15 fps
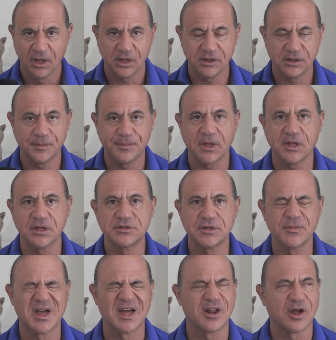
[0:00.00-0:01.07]
And typically,
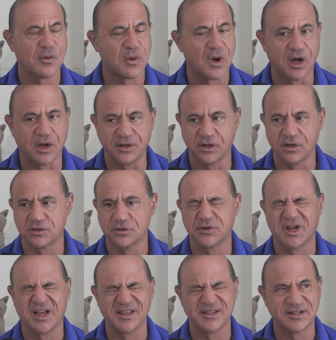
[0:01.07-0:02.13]
some kind of quality
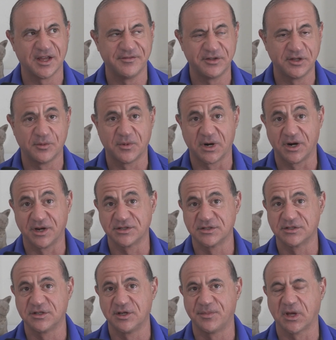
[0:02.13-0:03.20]
control, safety awareness
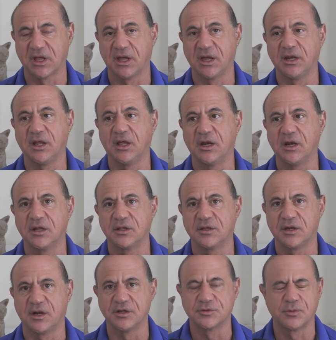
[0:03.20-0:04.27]
is typically needed in
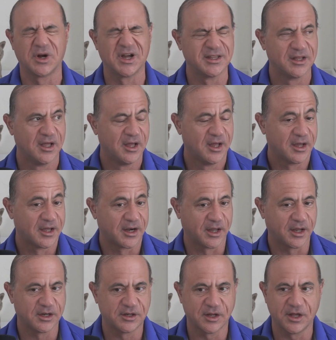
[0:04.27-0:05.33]
today's world. And I
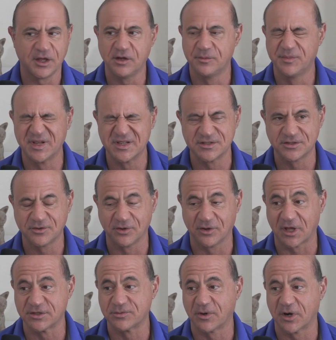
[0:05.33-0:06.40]
can tell you in business
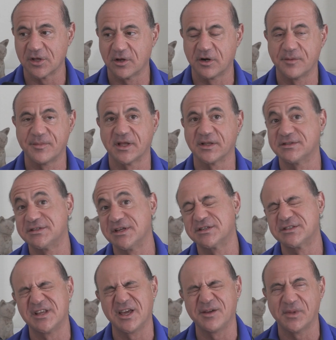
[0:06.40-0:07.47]
school, that's where I learned about
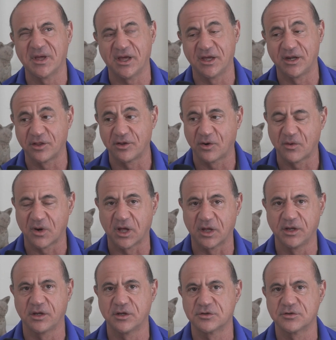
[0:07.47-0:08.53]
Six Sigma and other
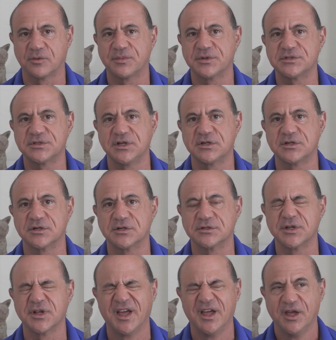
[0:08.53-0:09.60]
quality control
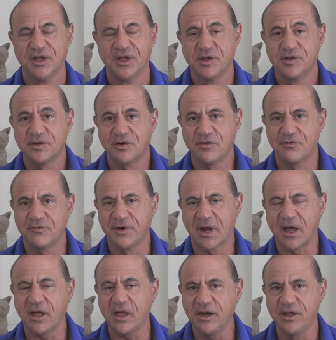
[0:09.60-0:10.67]
procedures. So,
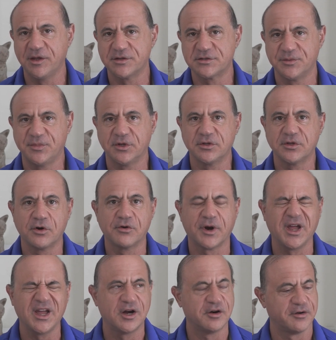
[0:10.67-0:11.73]
reality is to build a
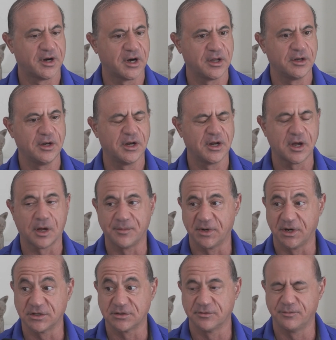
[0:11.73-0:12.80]
great career, you need a
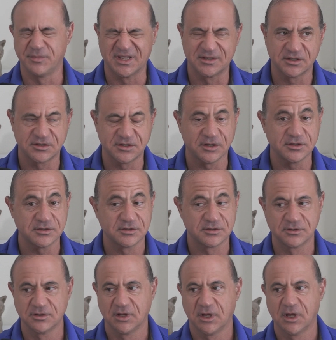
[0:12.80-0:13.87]
combination of business skills,
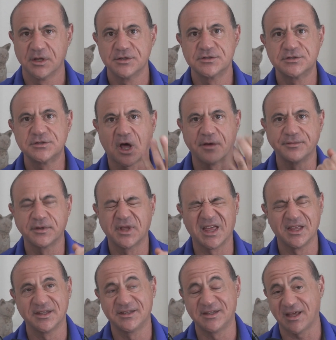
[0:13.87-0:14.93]
soft
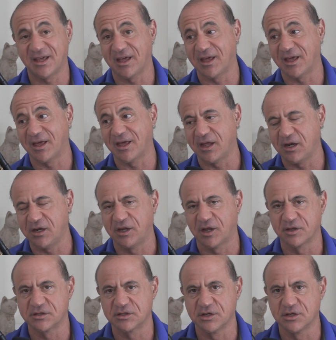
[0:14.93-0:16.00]
skills, and
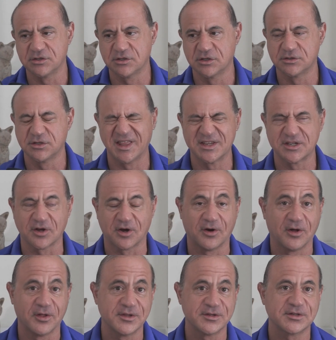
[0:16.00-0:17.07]
tech skills, because these are
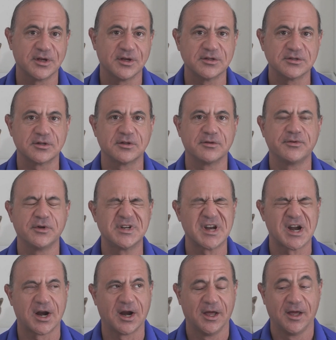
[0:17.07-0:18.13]
all the skills of the
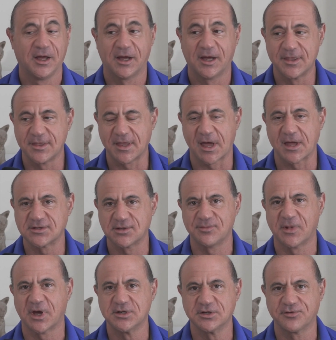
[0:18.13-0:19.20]
future. And that's the
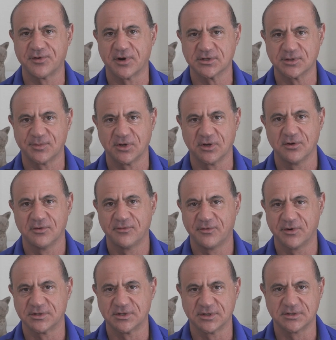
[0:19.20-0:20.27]
magic recipe
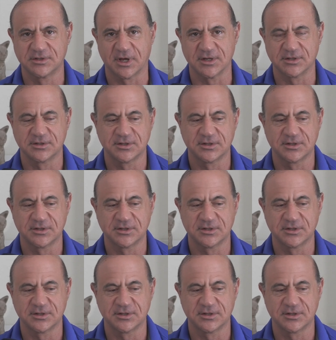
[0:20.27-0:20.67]
for success.